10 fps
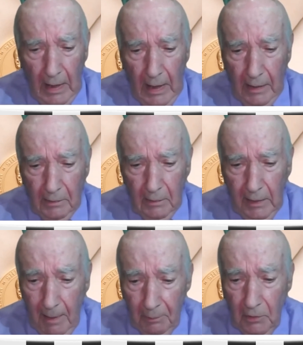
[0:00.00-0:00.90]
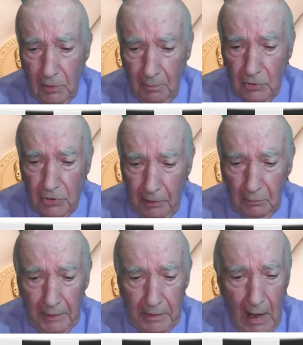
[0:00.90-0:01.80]
And capitalism is
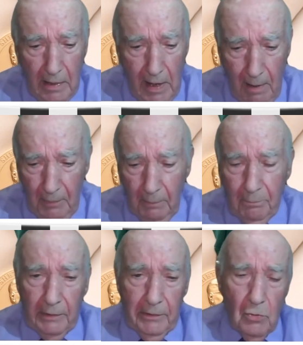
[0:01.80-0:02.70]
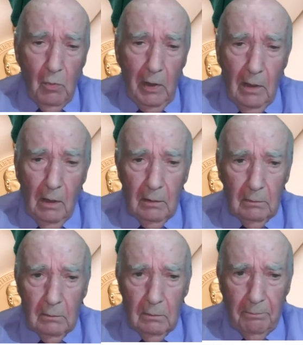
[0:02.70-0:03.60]
generally dynamic, but there's one
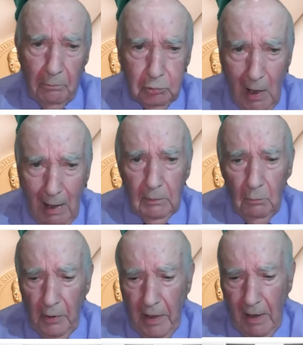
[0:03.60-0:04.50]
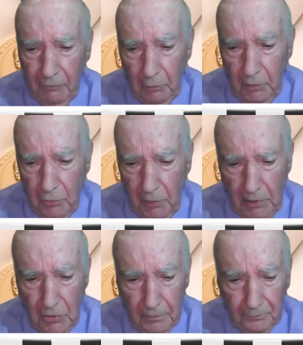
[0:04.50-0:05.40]
problem we have to
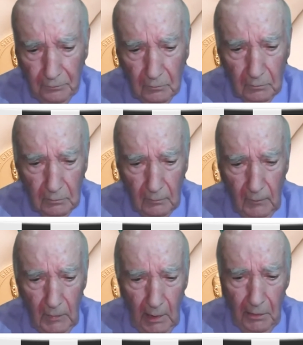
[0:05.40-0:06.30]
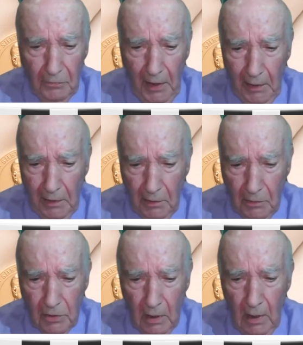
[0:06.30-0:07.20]
address, and that
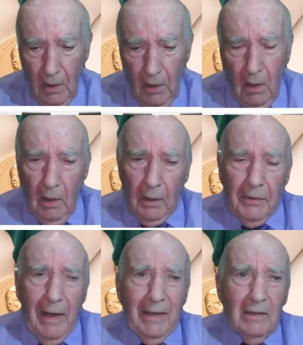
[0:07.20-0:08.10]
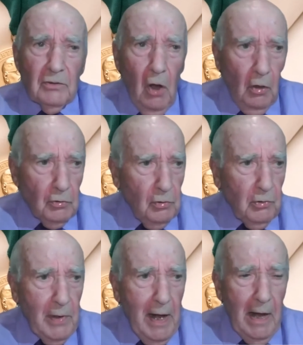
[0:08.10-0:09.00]
is that it's also
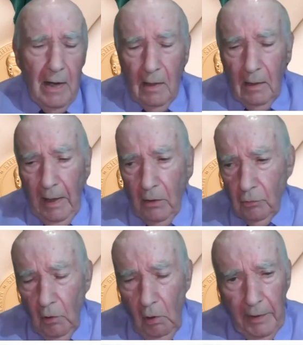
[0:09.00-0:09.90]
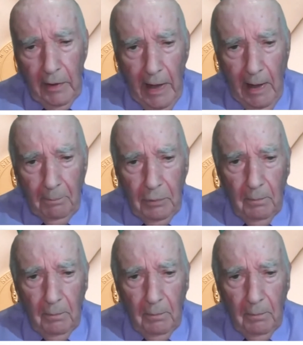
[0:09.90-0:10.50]
creating a growing gap